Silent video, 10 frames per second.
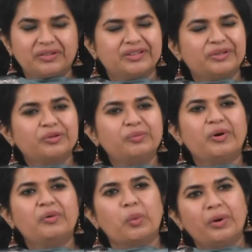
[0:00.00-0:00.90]
group
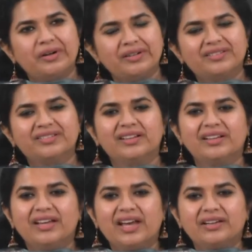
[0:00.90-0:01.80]
of words,
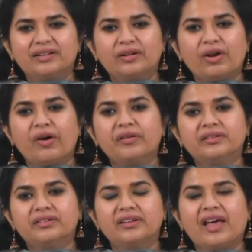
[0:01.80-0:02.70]
and
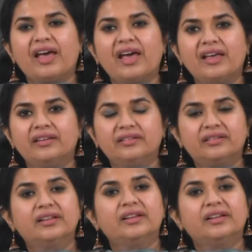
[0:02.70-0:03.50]
clause has